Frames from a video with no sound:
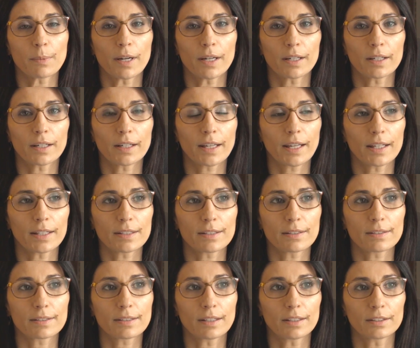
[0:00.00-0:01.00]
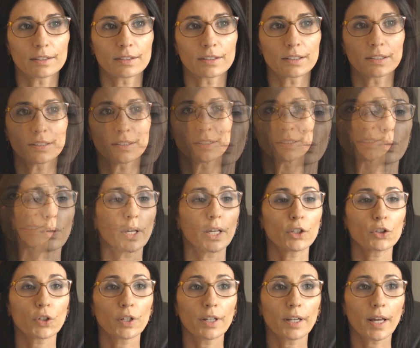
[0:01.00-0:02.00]
Margaret Cancer Centre. So
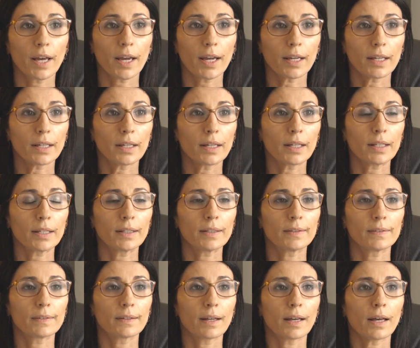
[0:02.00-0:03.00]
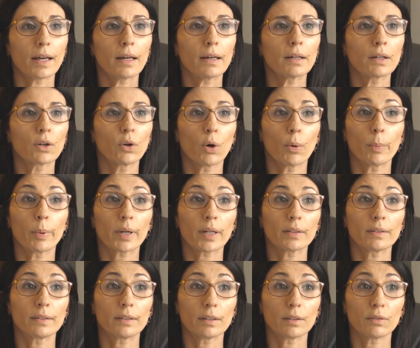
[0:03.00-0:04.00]
HN9 is a
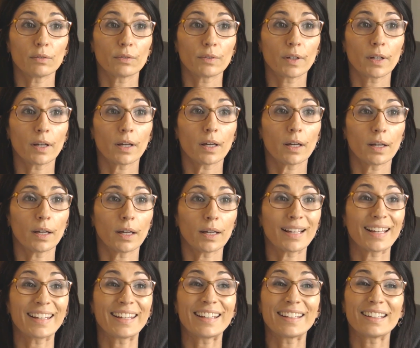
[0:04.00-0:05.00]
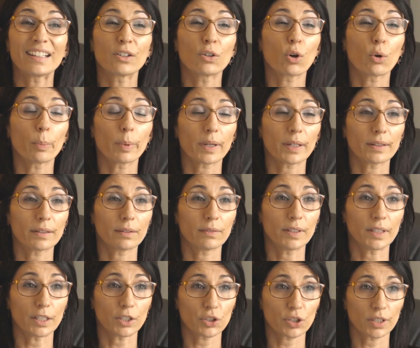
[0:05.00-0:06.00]
cooperative, Canadian cooperative
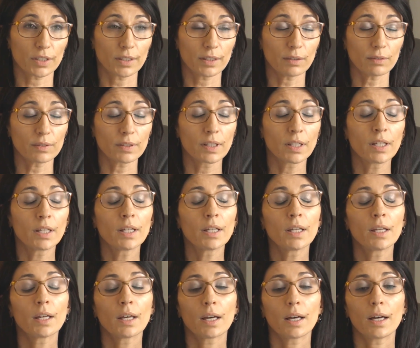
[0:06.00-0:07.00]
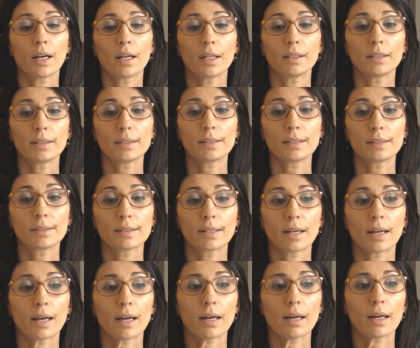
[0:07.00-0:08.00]
initiative. This is
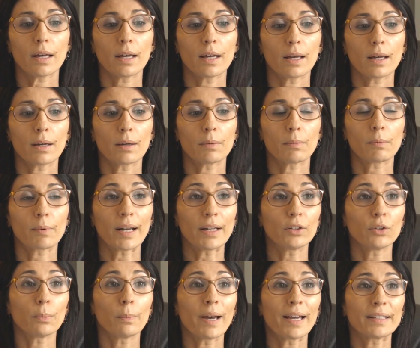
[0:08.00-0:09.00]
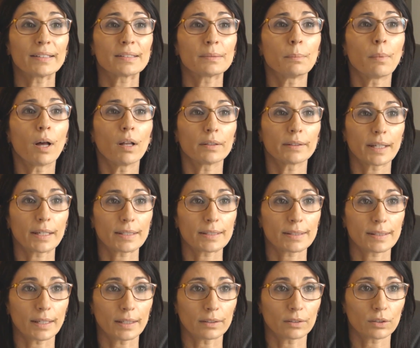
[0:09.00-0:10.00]
a randomized
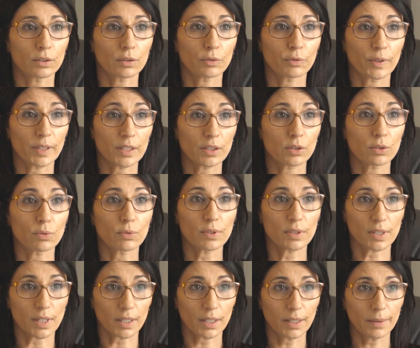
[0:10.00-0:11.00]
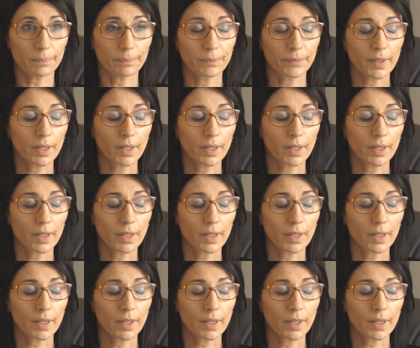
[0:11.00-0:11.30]
multi-center phase 2 study